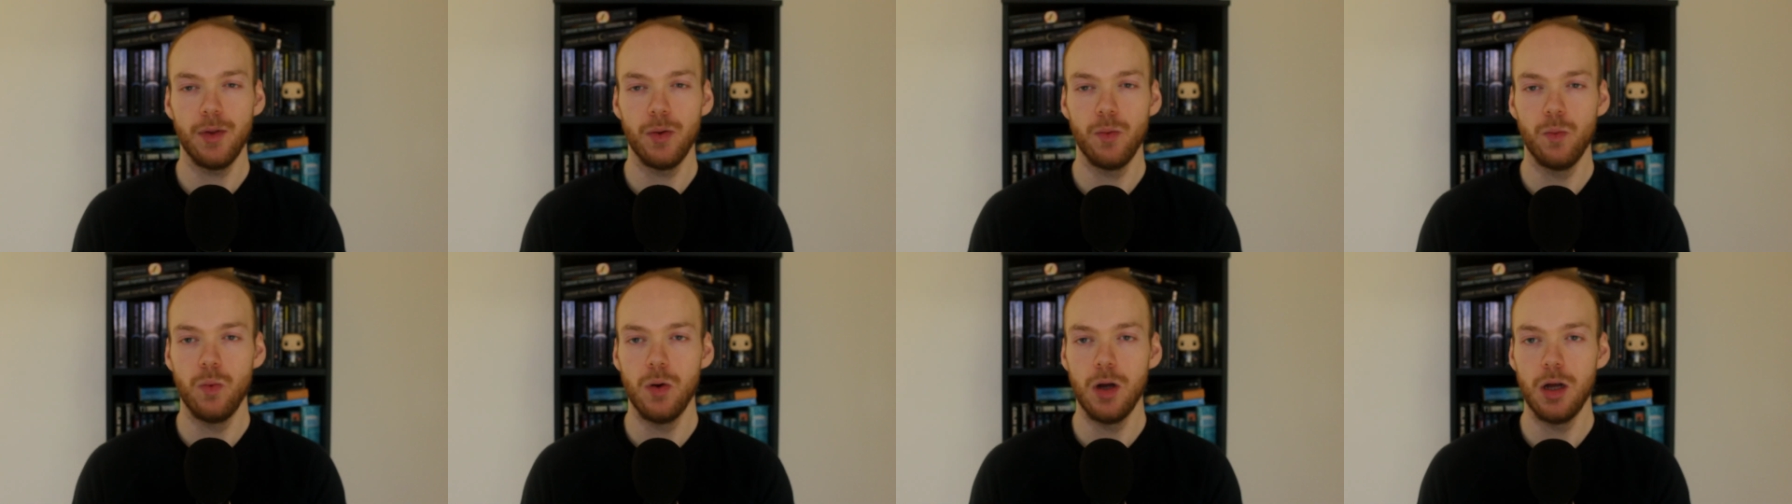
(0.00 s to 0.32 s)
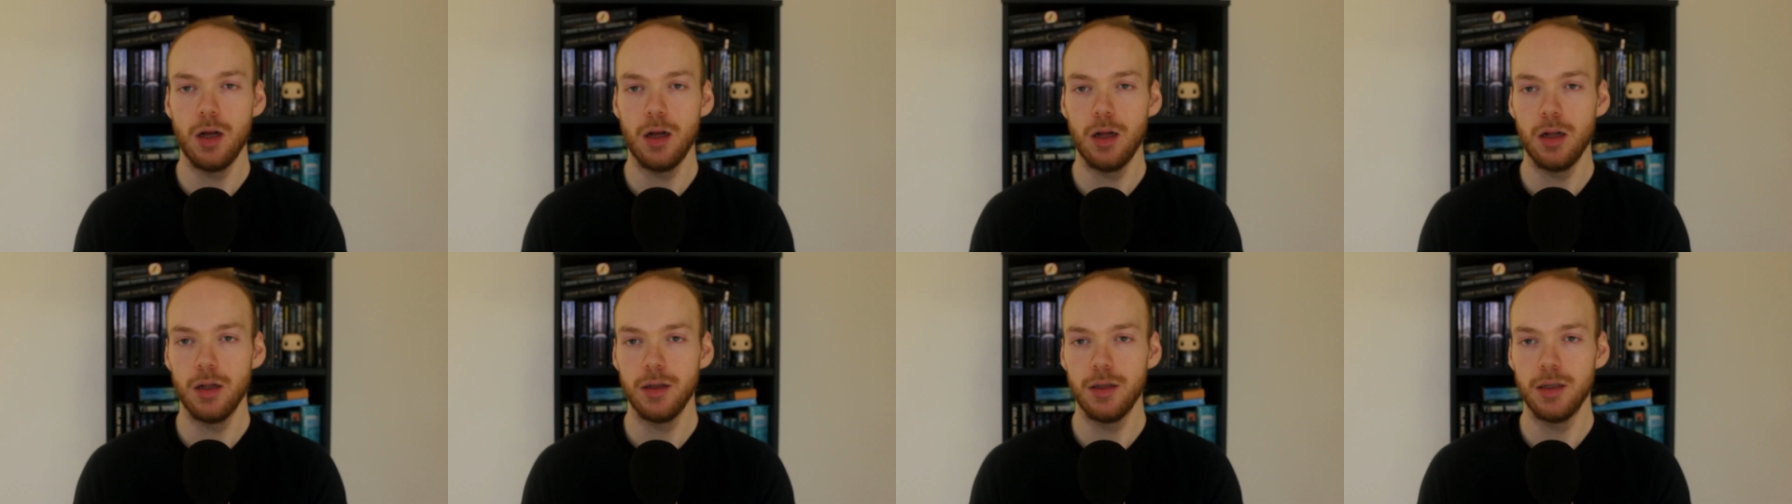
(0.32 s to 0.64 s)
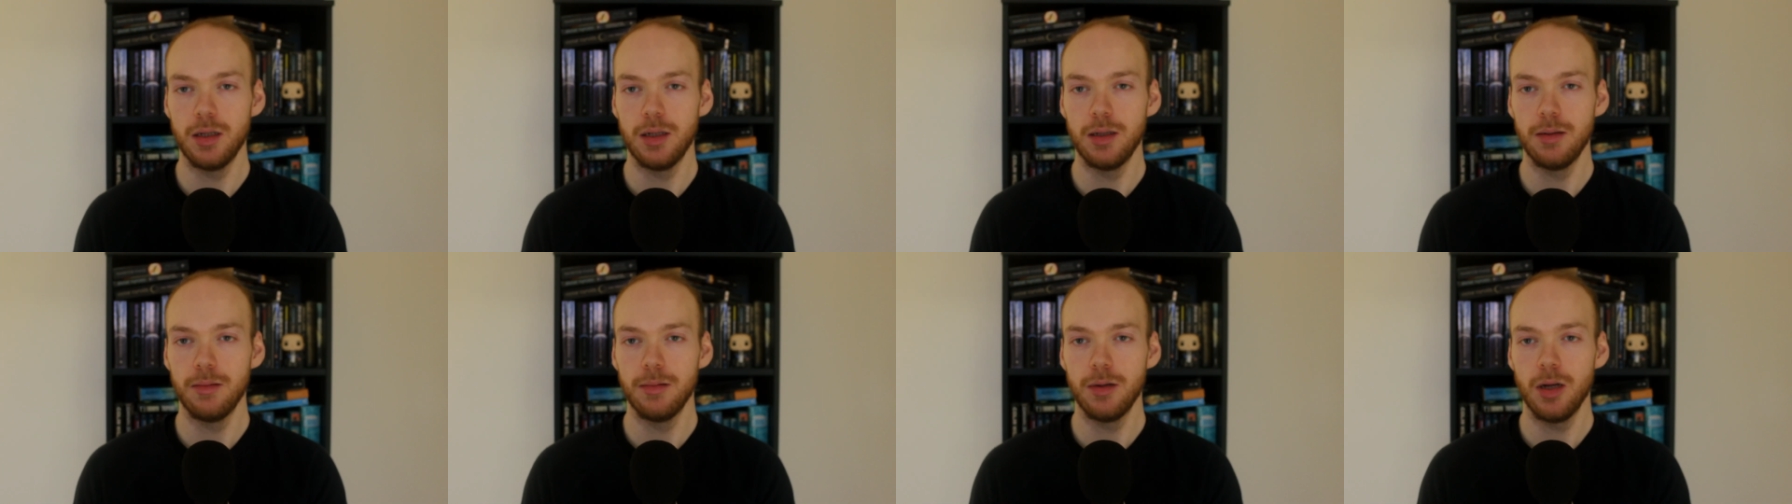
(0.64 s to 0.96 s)
world
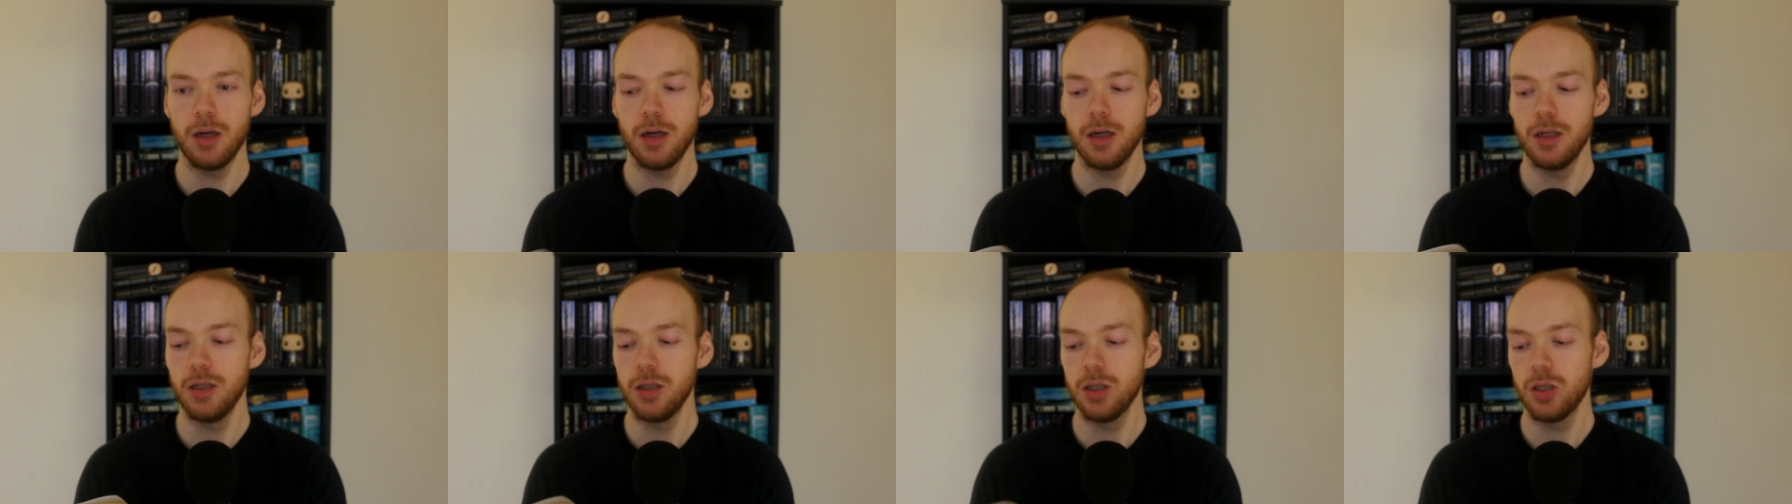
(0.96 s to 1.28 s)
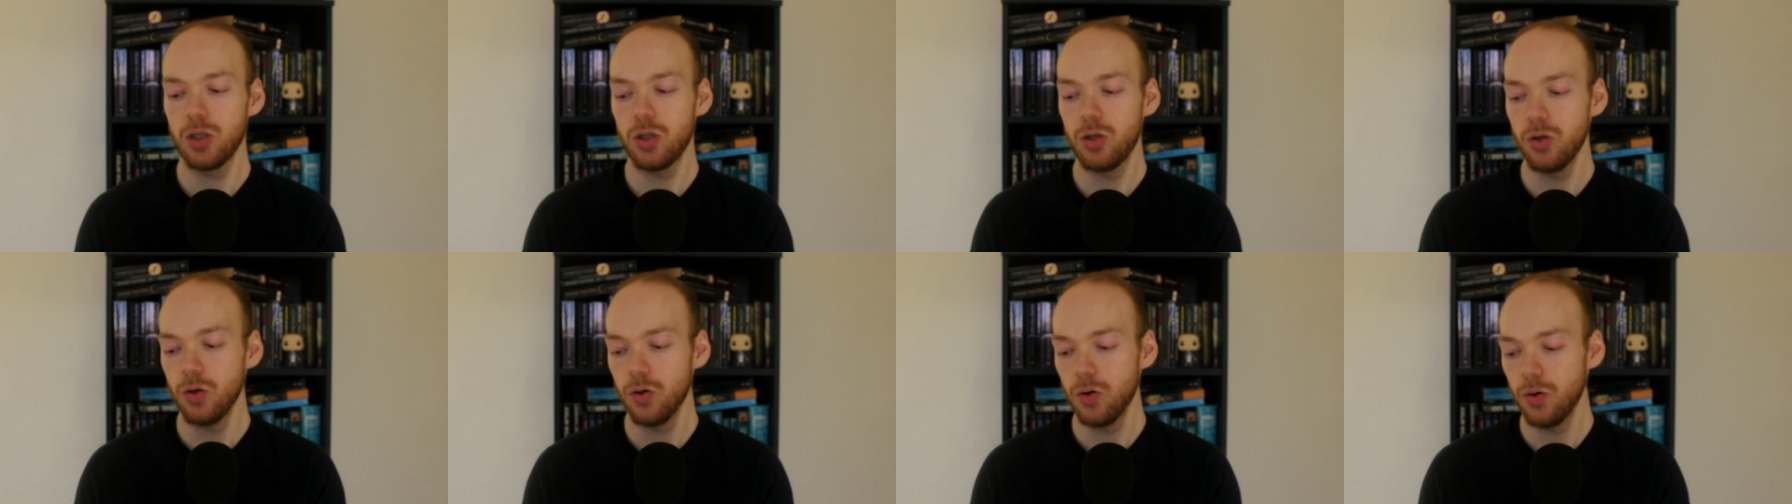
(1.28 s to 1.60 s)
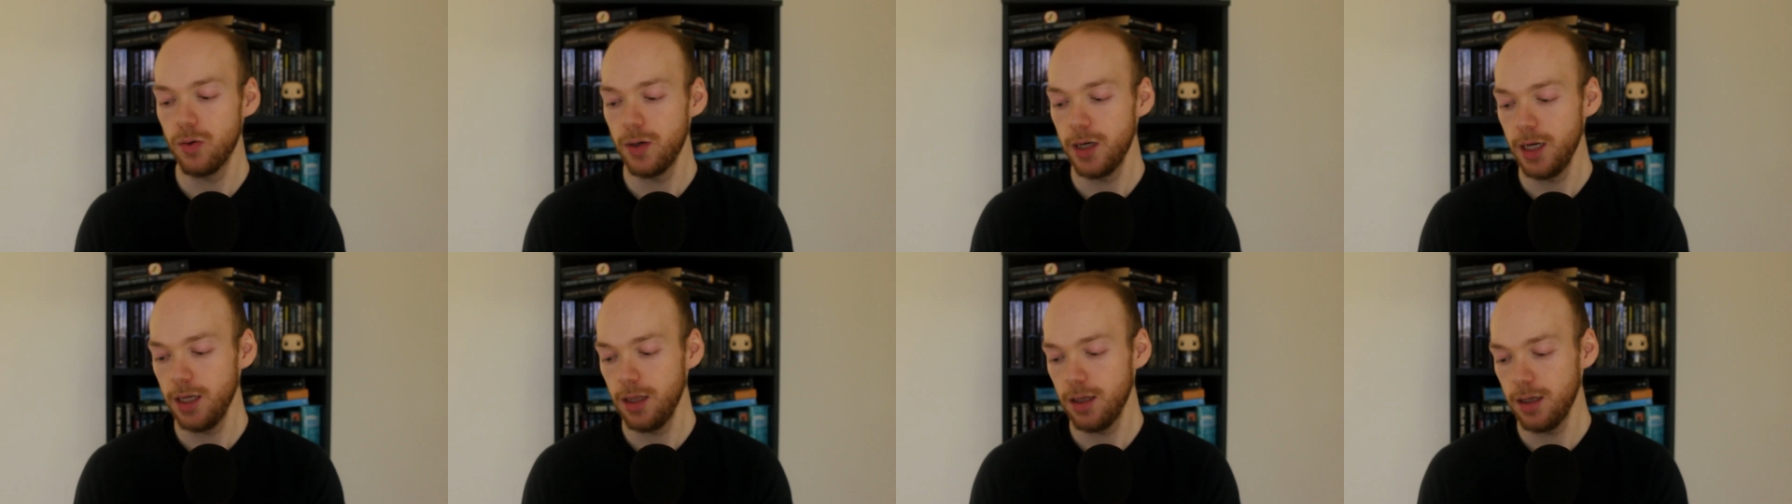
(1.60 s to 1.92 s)
and
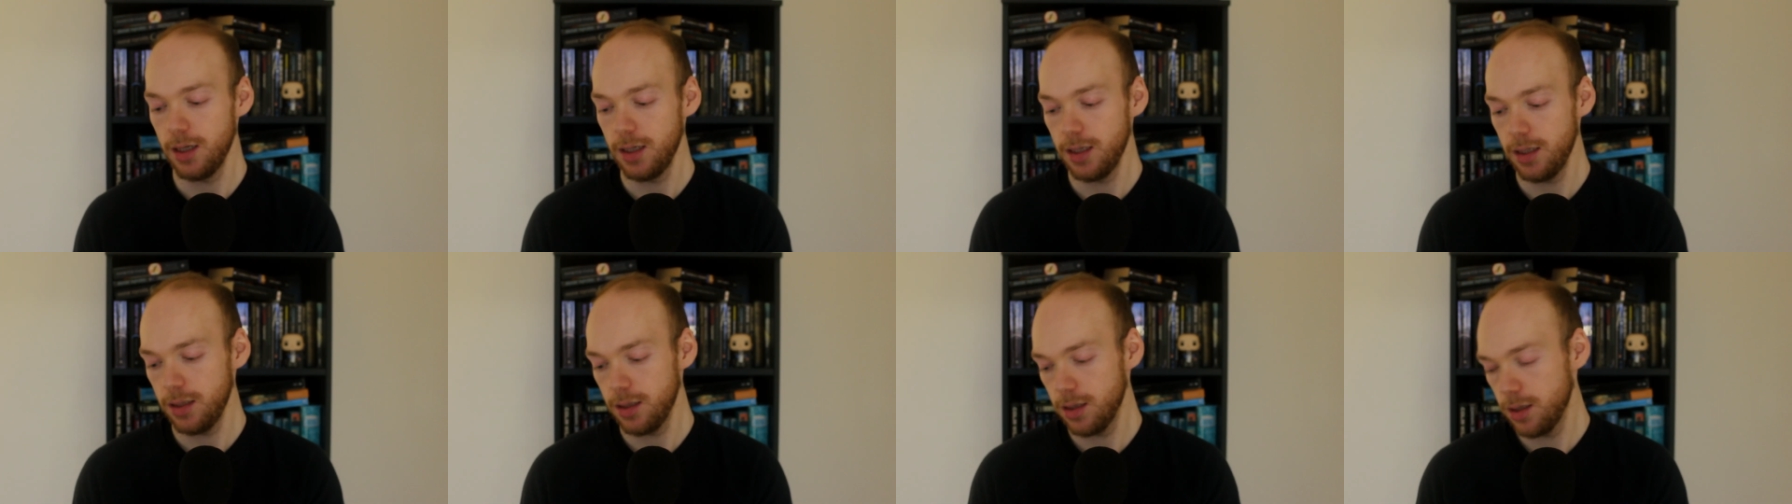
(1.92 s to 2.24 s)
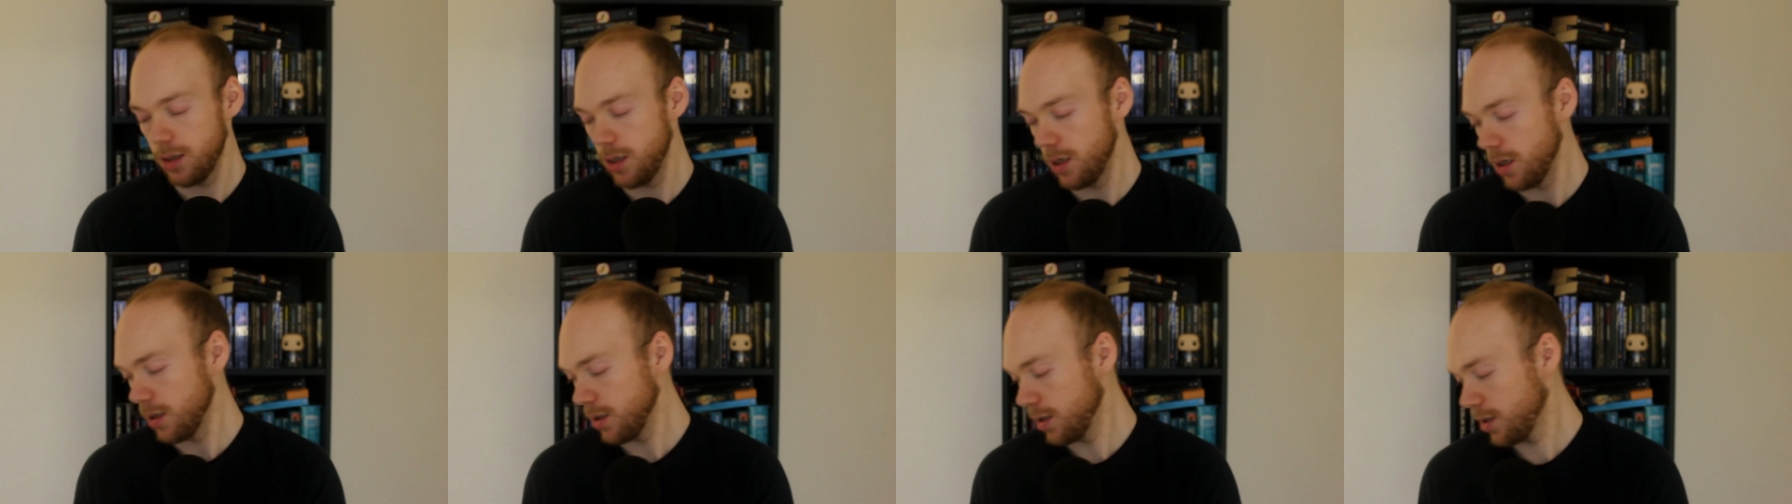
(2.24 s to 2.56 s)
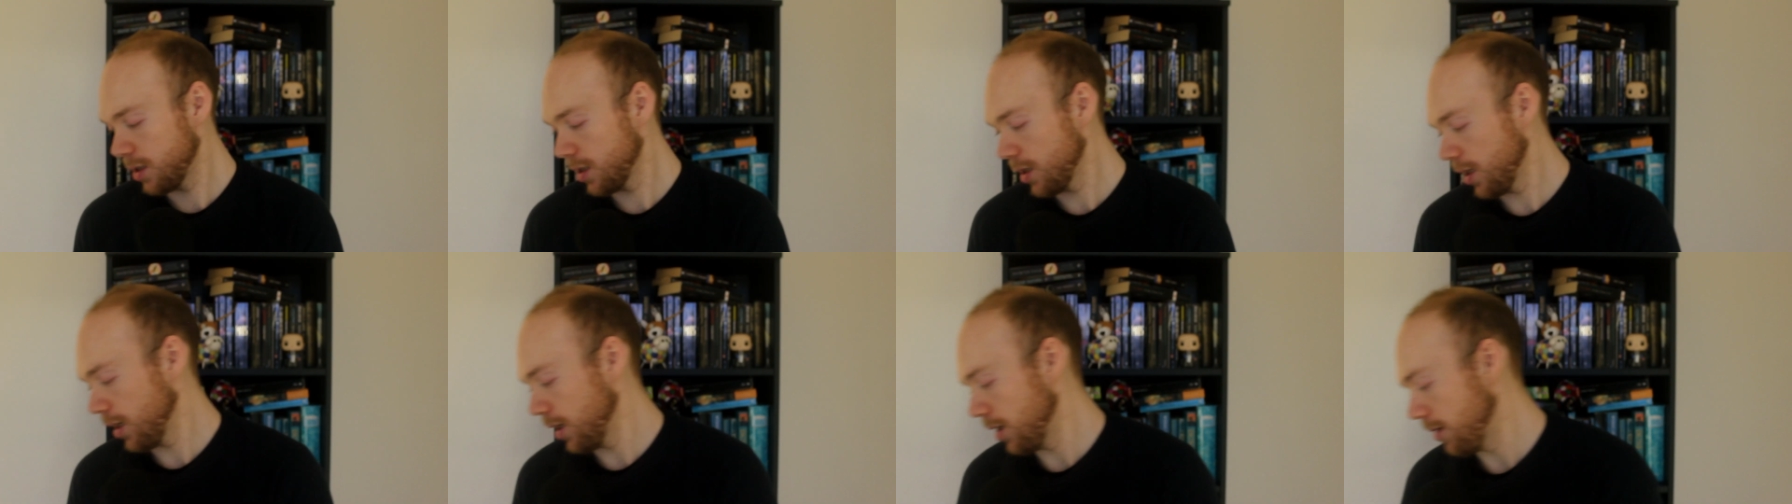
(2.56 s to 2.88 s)
story
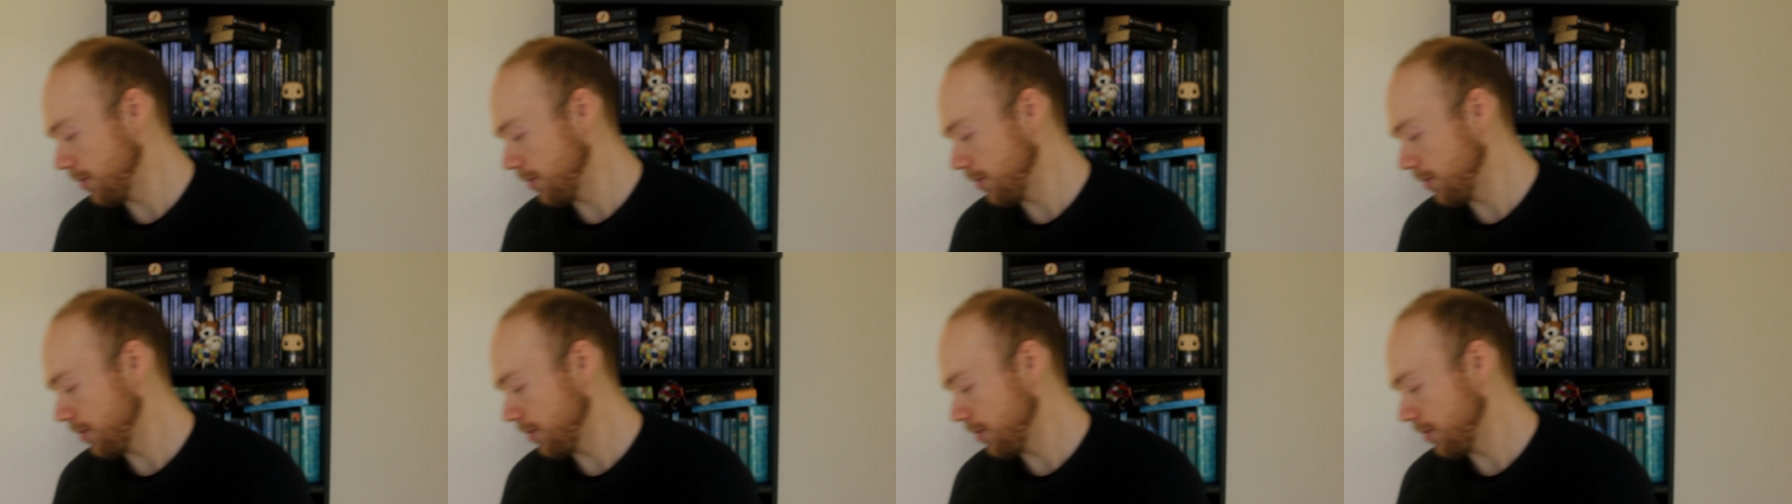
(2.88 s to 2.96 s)
that